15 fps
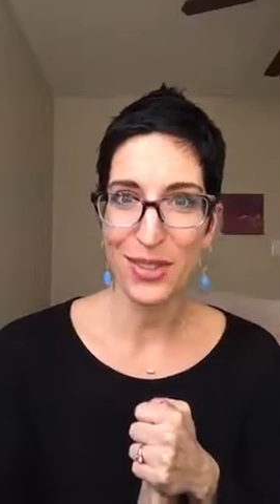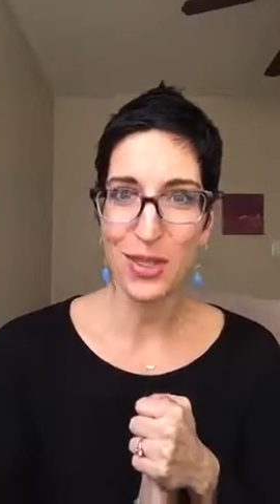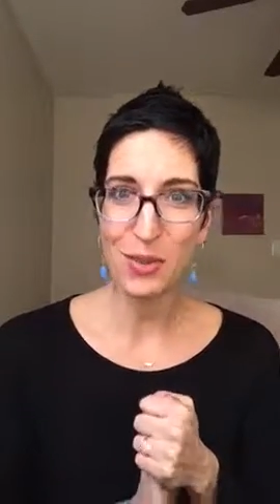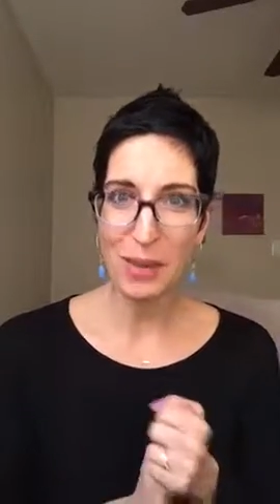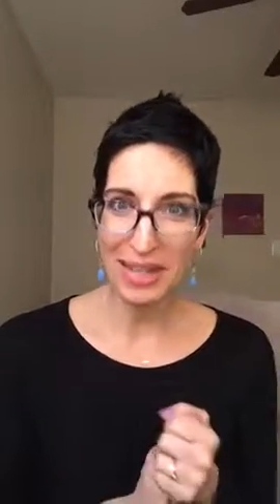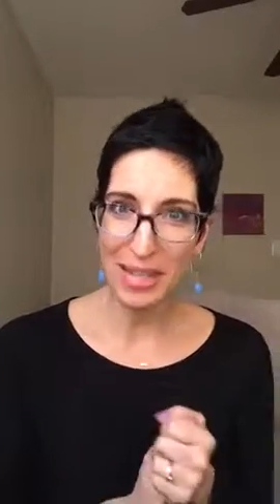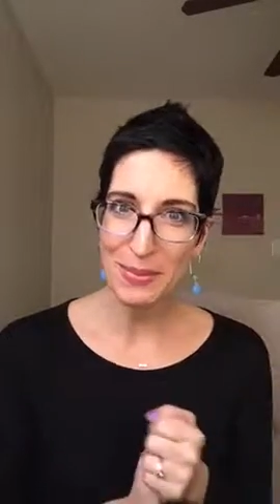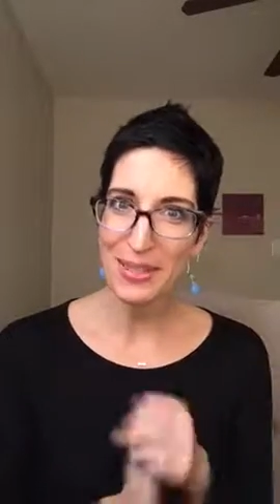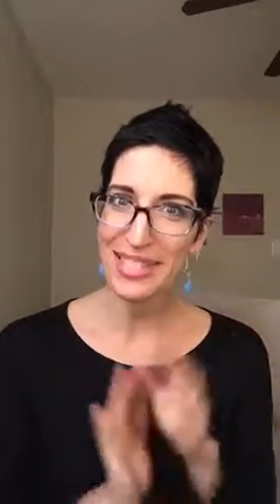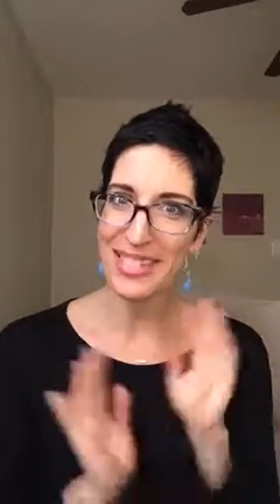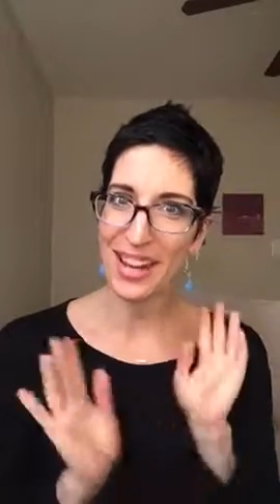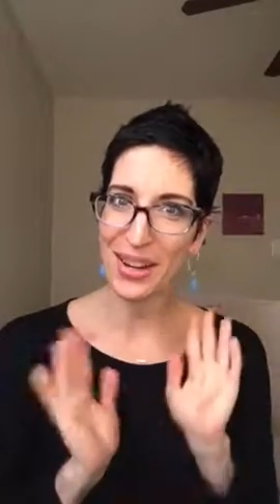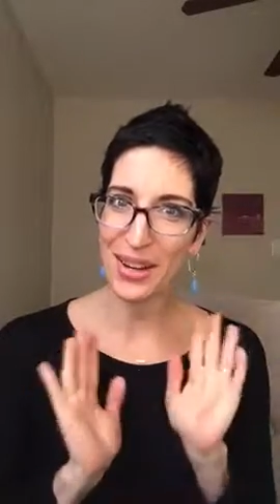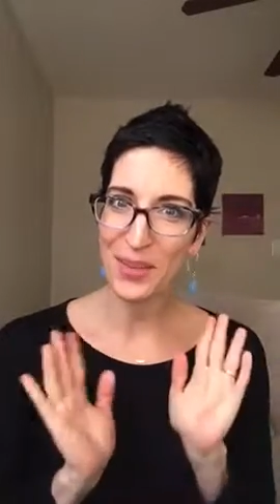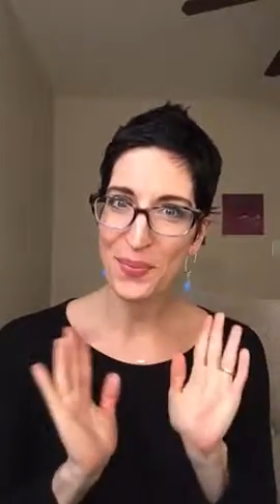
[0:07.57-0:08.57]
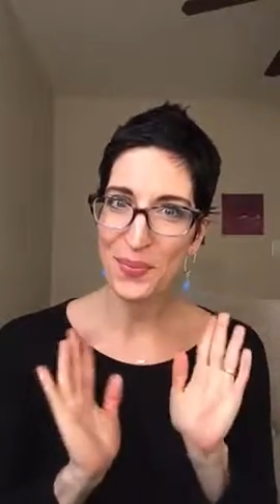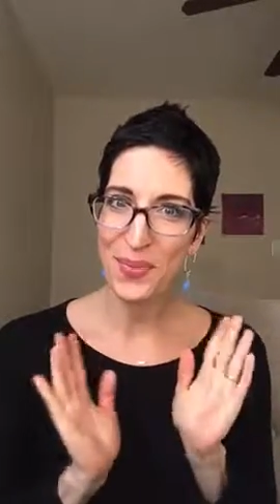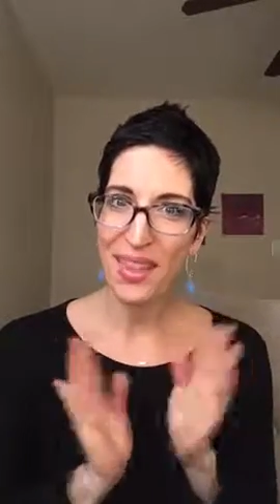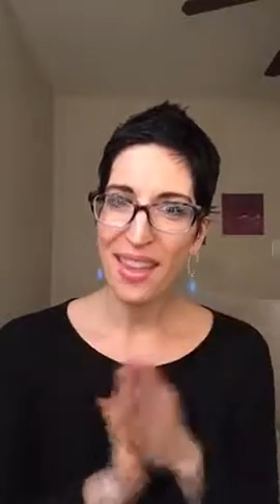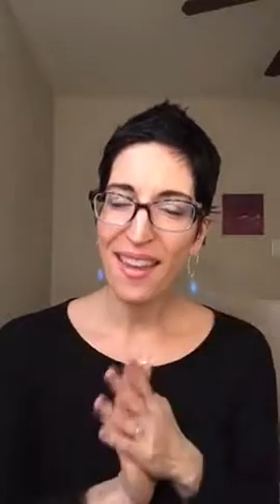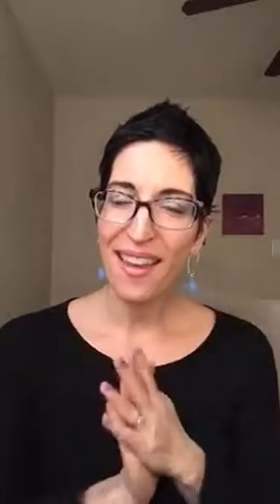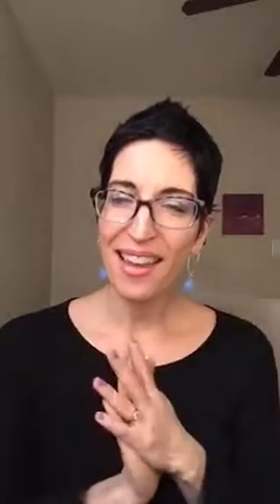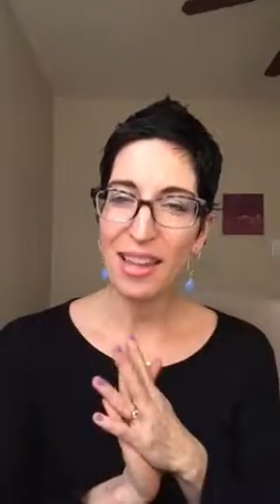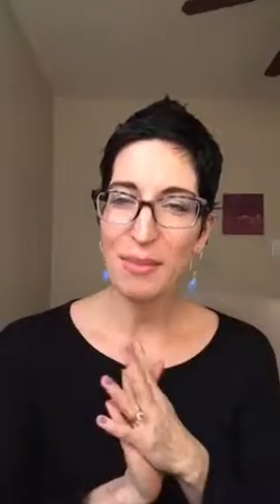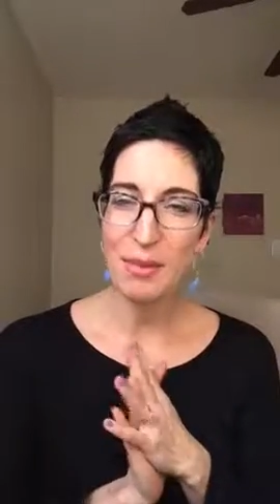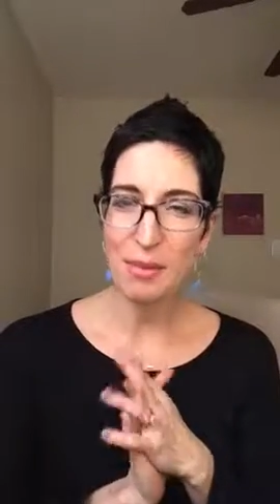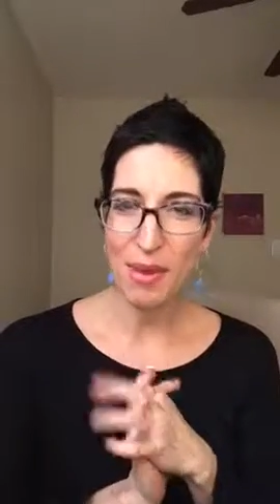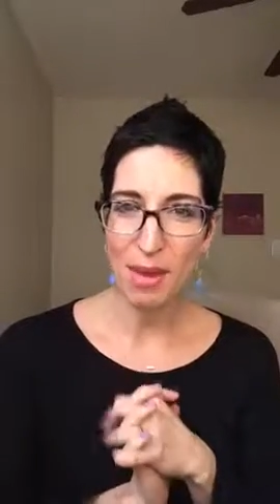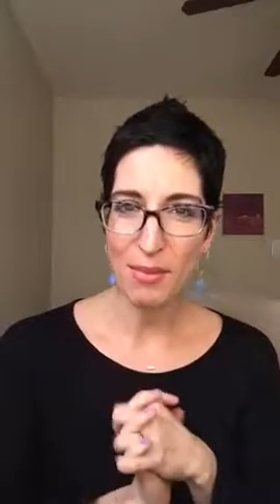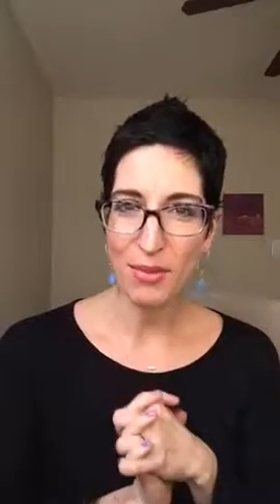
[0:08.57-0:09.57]
So my name is Sarah, I am a
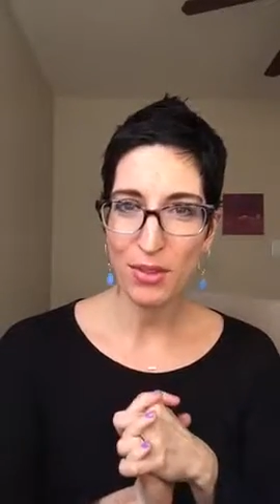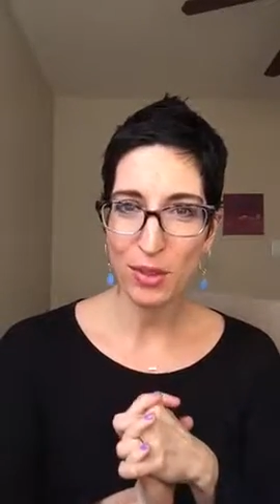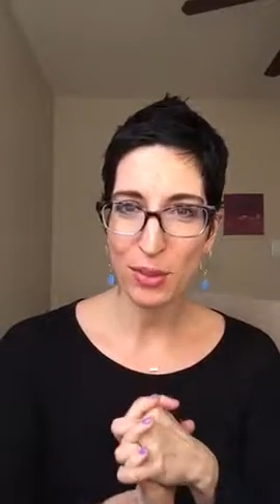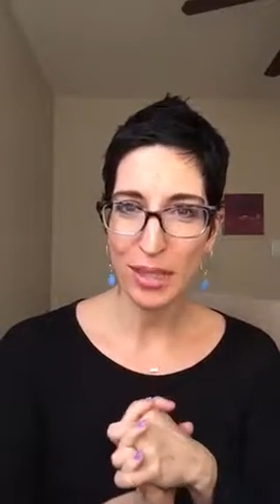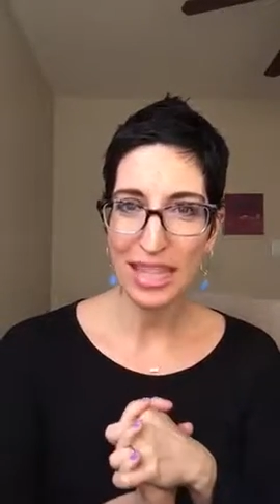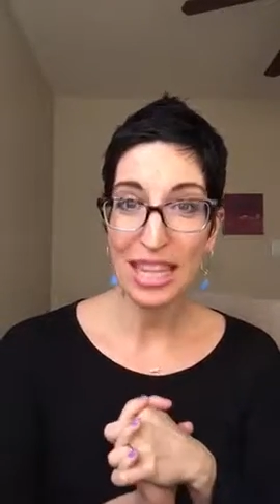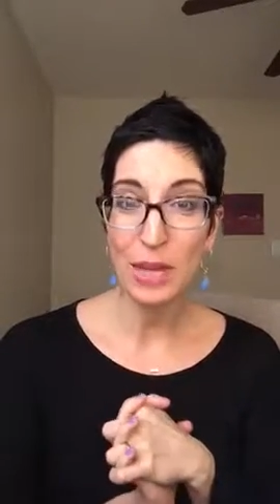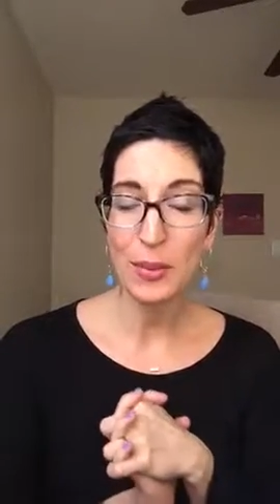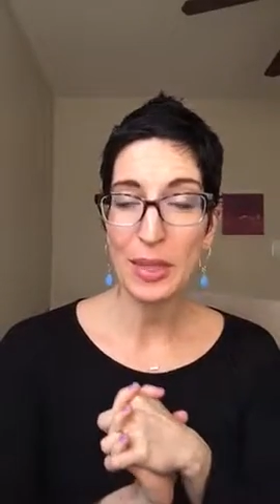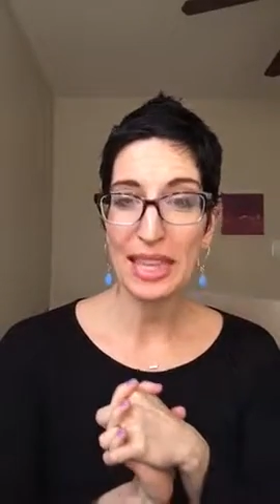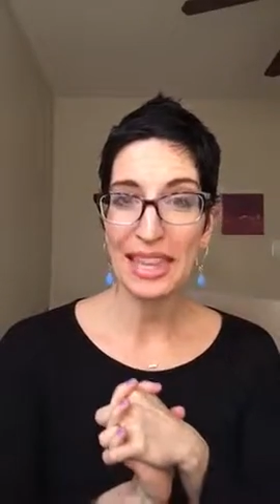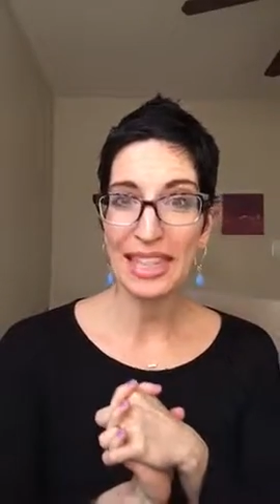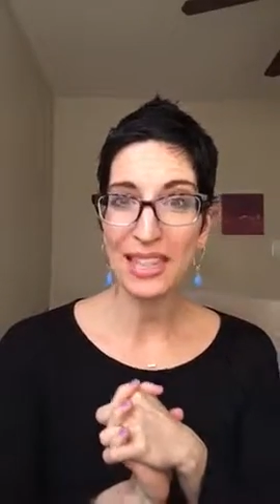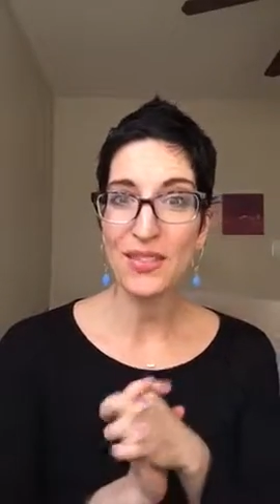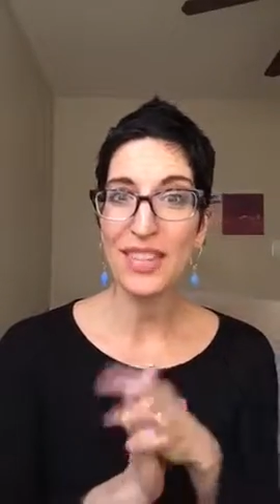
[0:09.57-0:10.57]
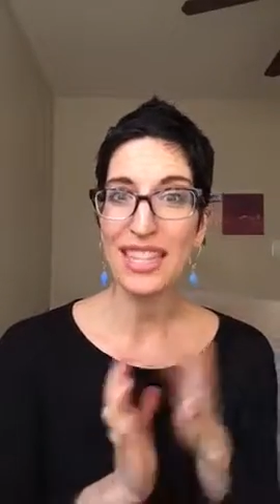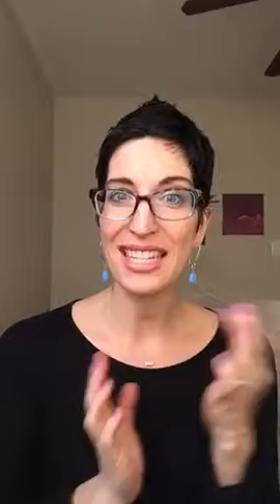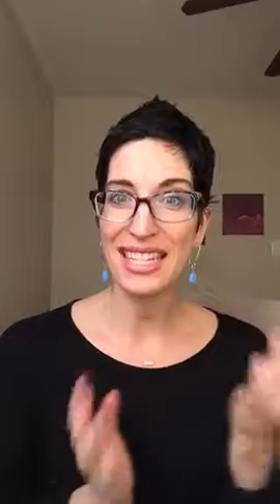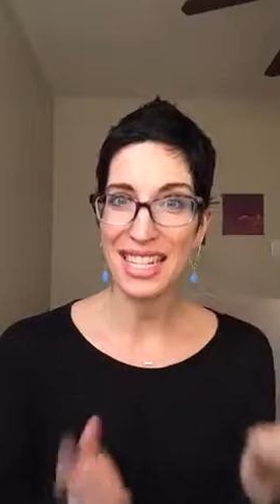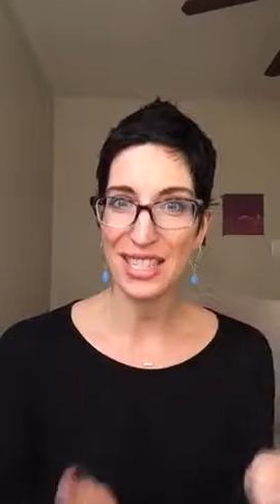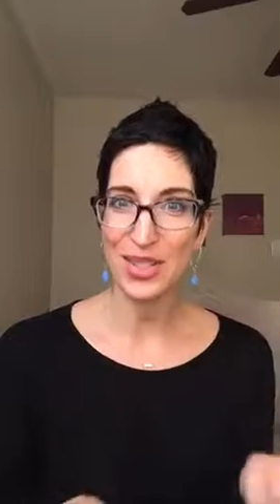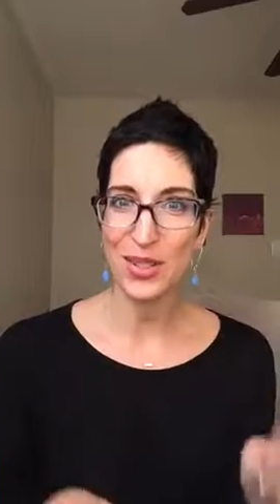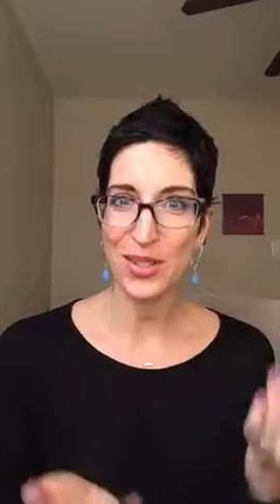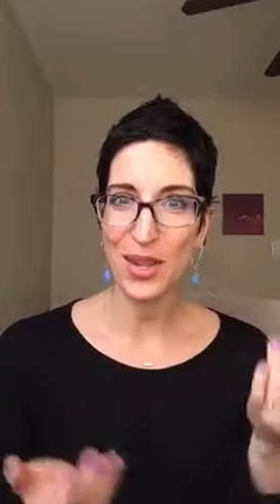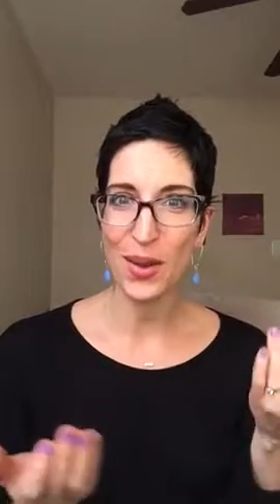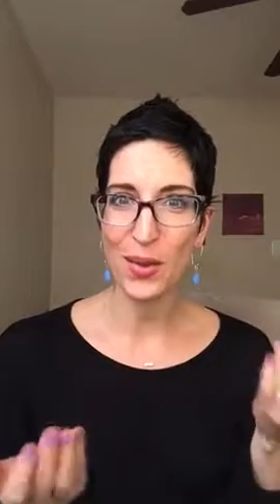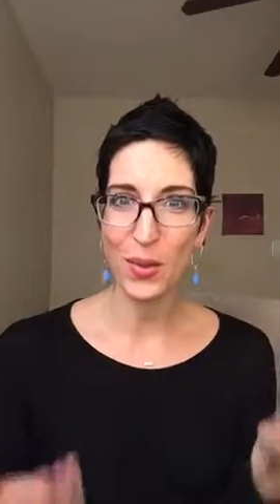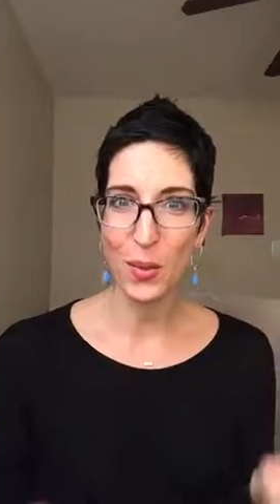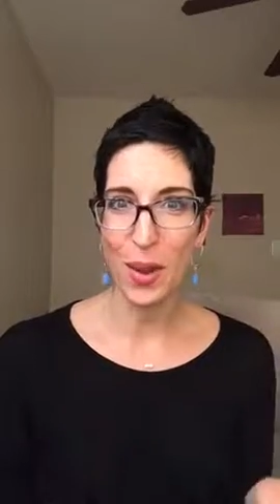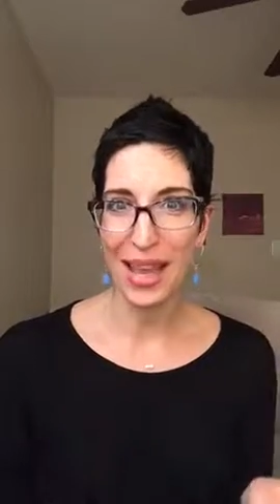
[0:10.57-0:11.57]
mom of three, and we live in the desert
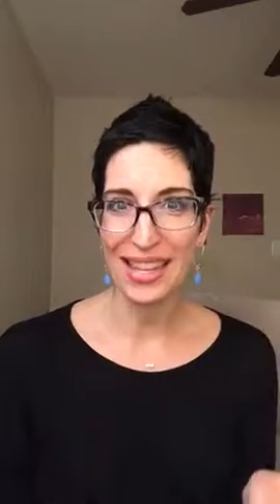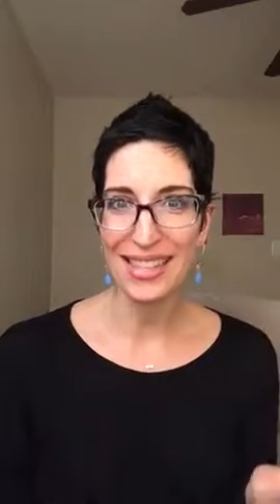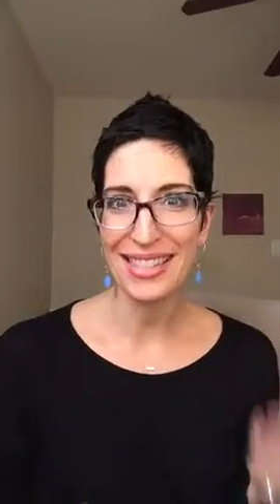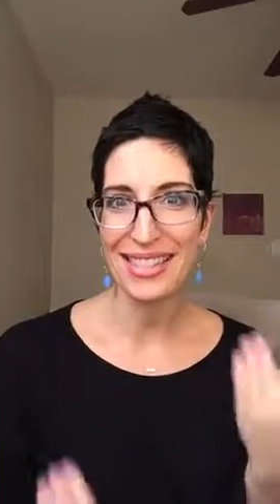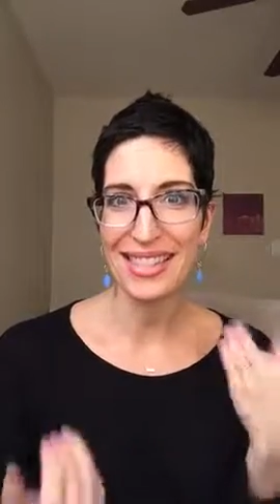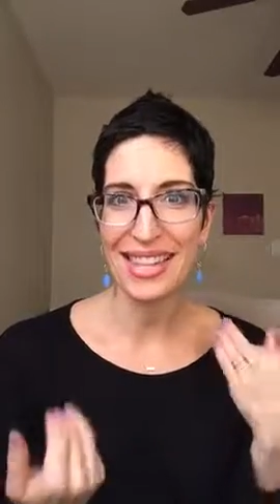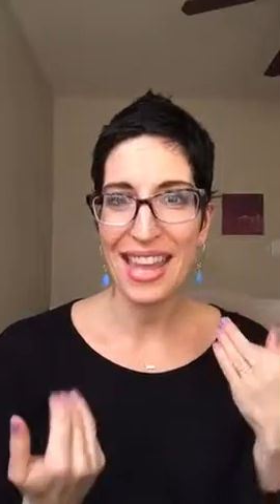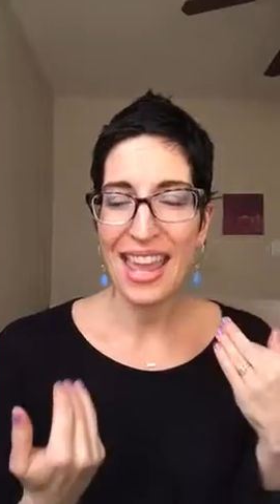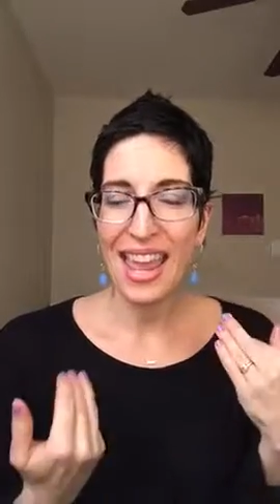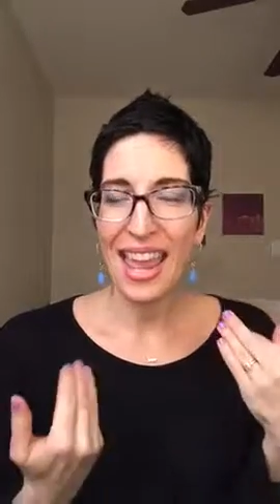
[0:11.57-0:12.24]
southwest,